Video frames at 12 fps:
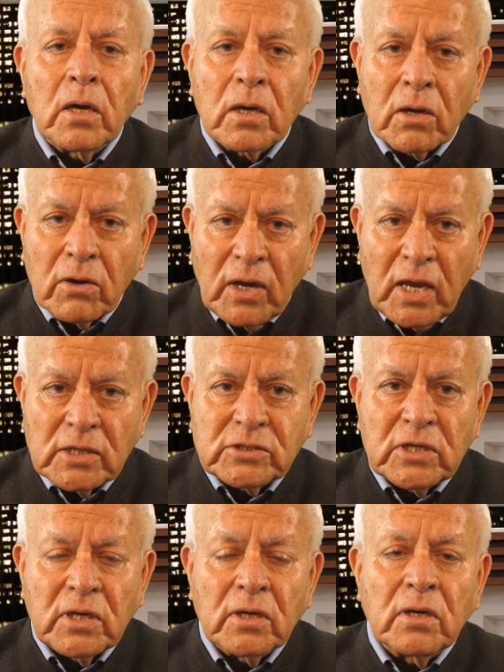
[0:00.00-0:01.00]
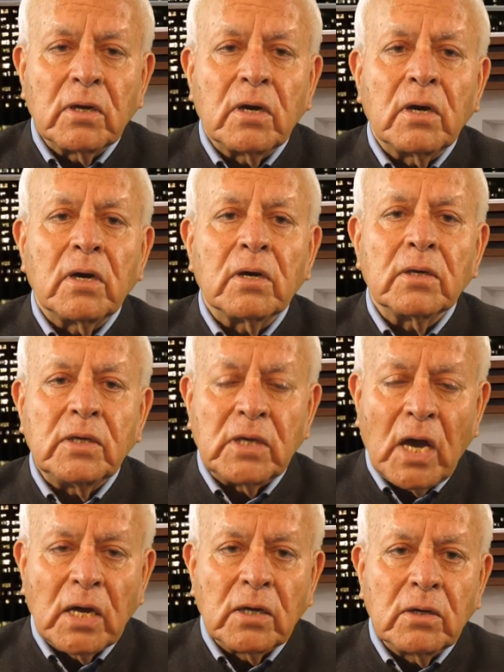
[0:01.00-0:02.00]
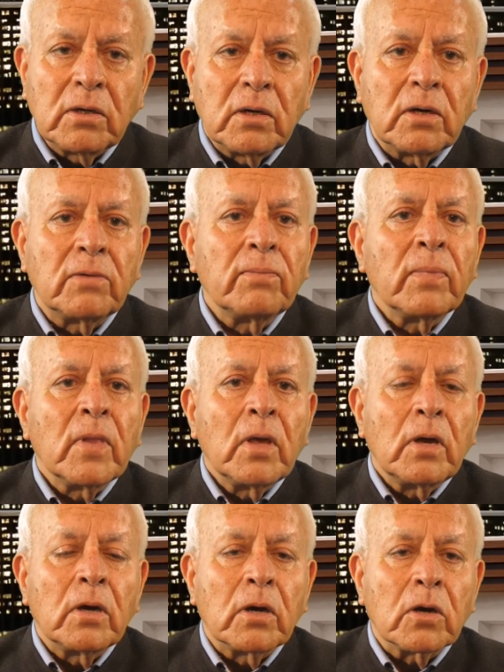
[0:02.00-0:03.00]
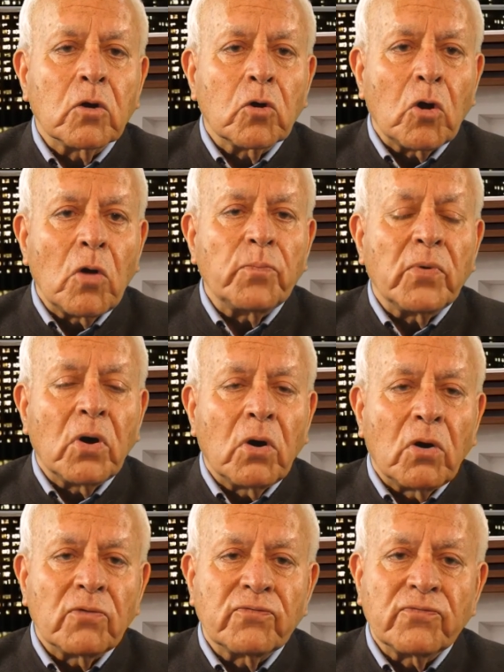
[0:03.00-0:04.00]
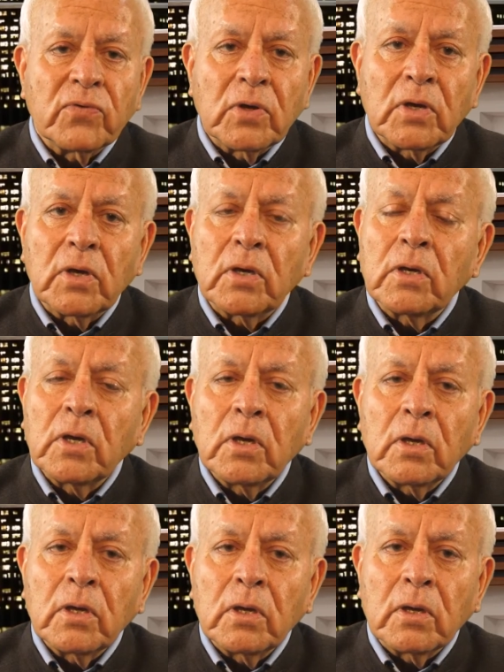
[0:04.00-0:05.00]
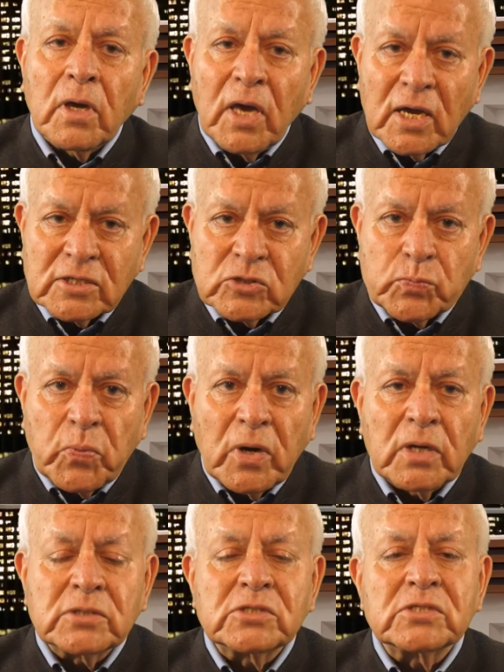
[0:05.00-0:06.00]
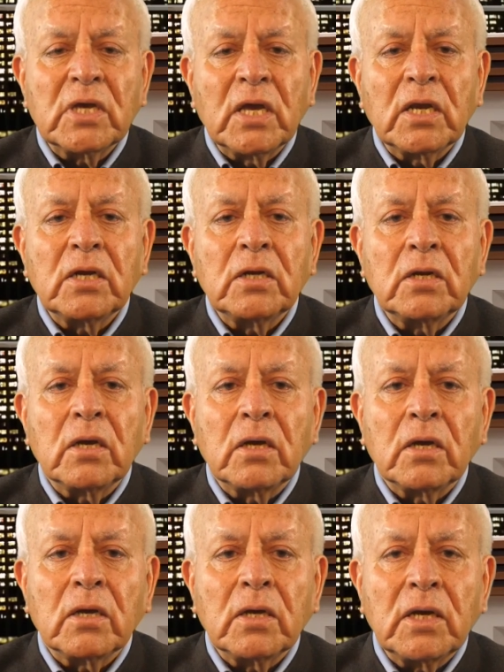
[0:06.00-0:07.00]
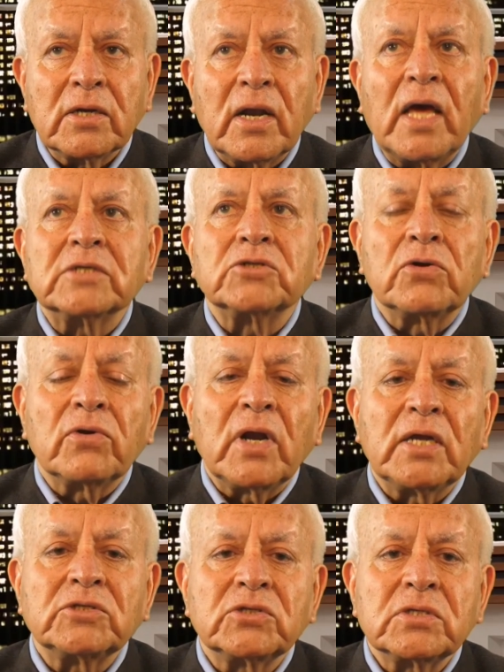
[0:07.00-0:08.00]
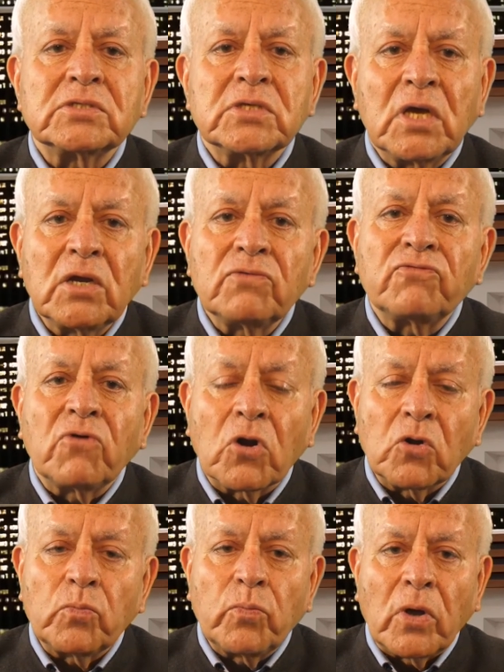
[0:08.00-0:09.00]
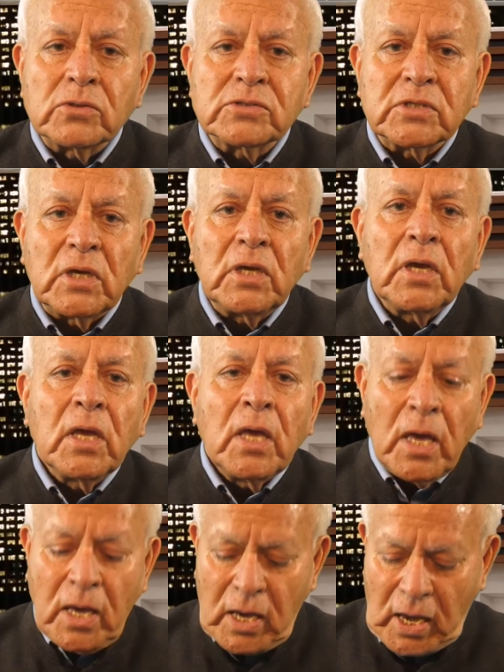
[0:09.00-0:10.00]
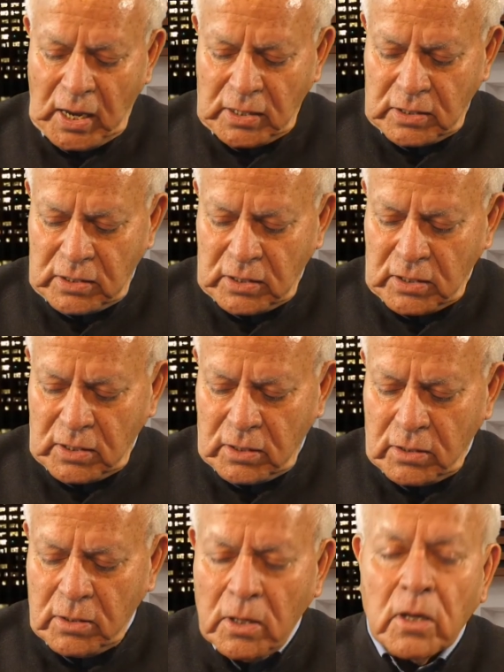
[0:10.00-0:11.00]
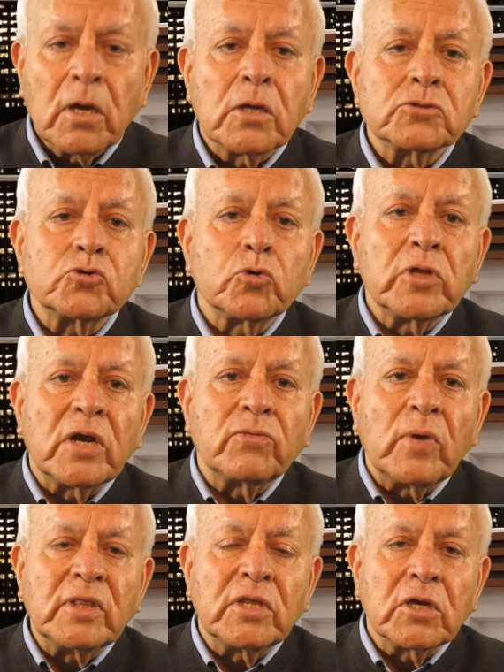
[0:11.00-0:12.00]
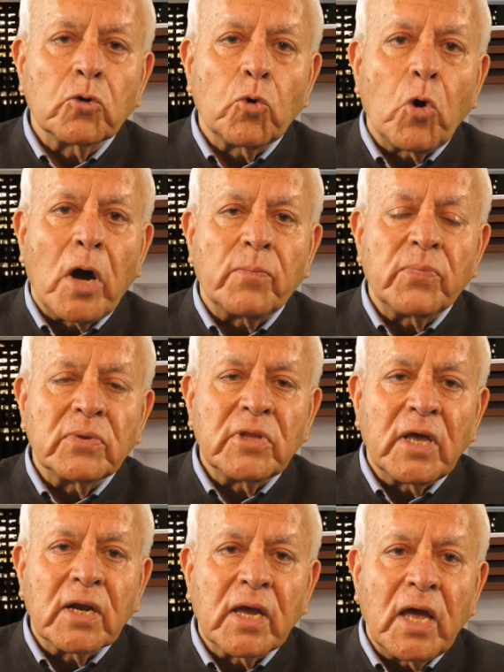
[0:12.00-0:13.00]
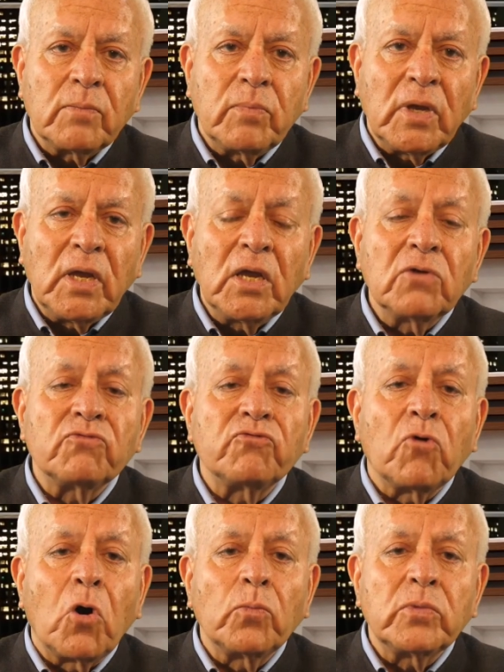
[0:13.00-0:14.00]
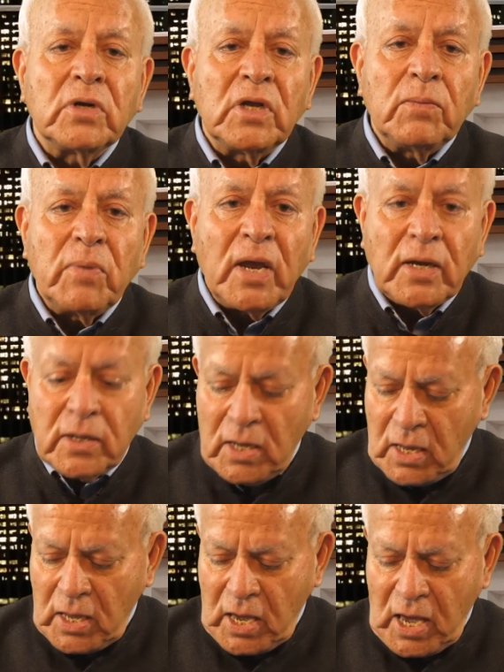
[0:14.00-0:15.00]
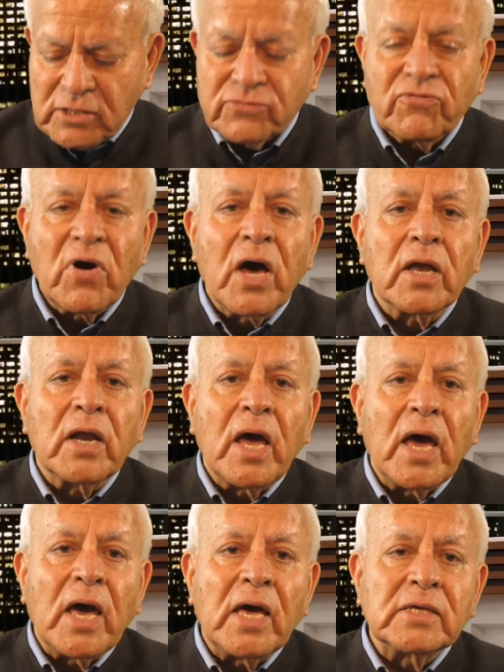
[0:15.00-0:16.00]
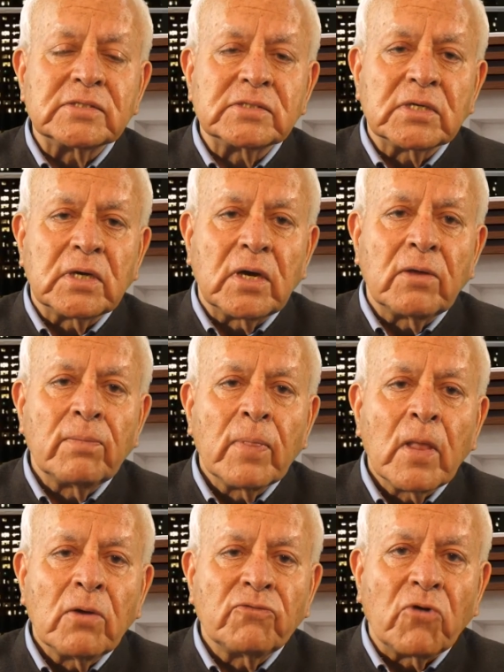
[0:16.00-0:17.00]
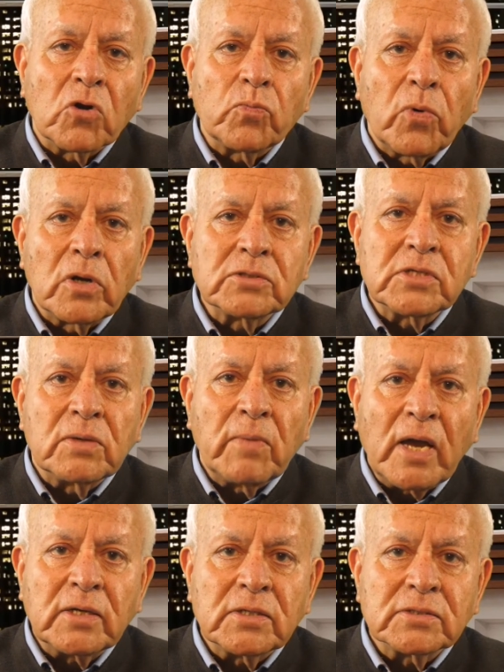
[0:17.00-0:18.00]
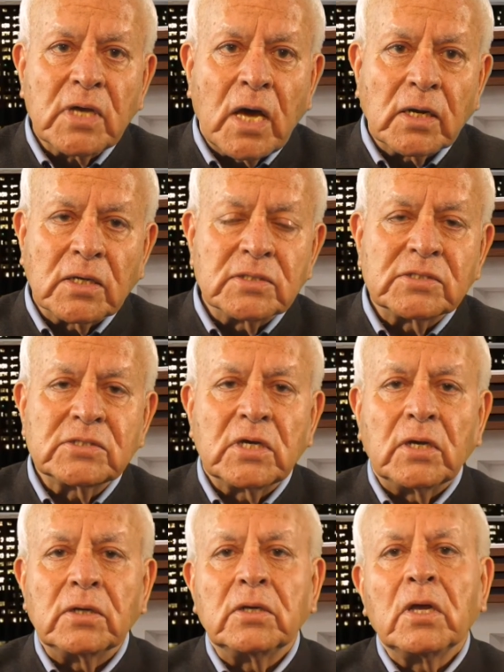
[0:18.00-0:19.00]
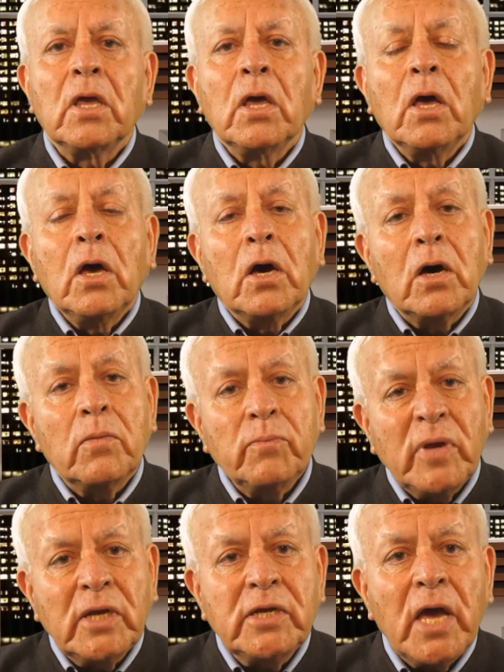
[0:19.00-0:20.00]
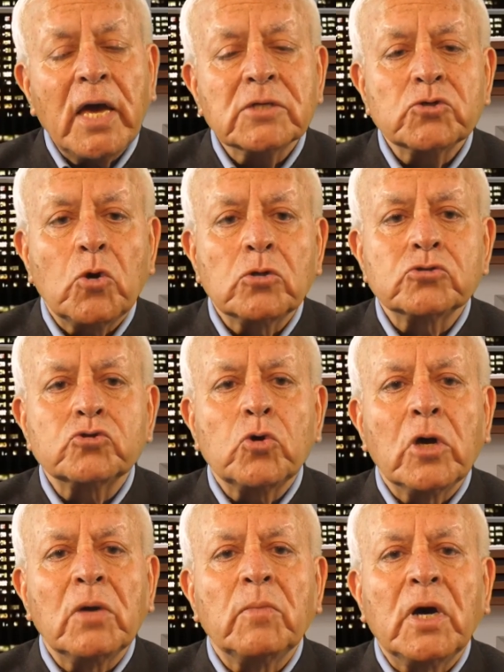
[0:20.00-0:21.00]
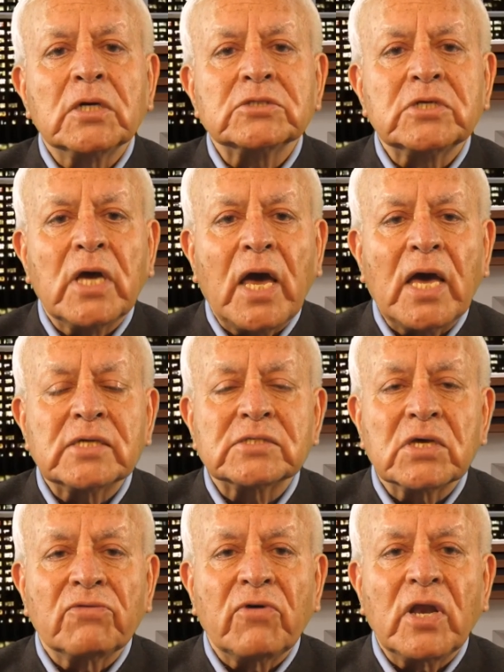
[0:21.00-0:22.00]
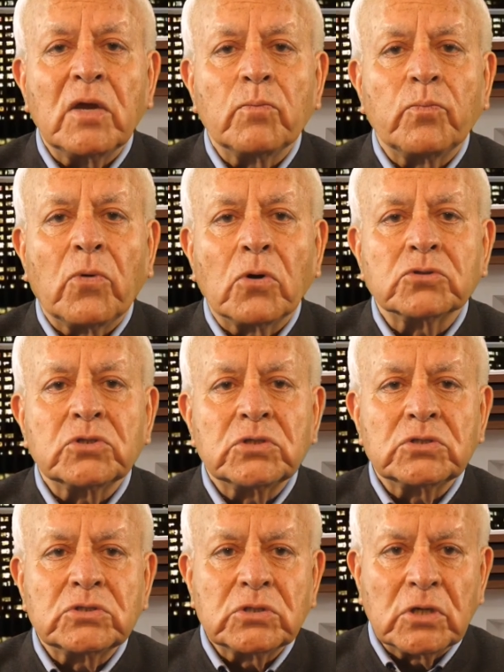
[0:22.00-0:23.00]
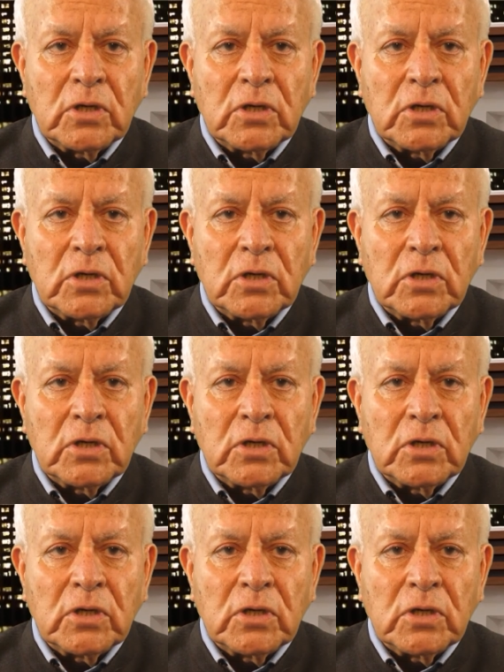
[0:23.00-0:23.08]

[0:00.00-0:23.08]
creating a young crop of experts in international relations, in foreign policy, and so that when they grow up, there can be informed debate as far as foreign policy matters are concerned. Media has also emerged as a very important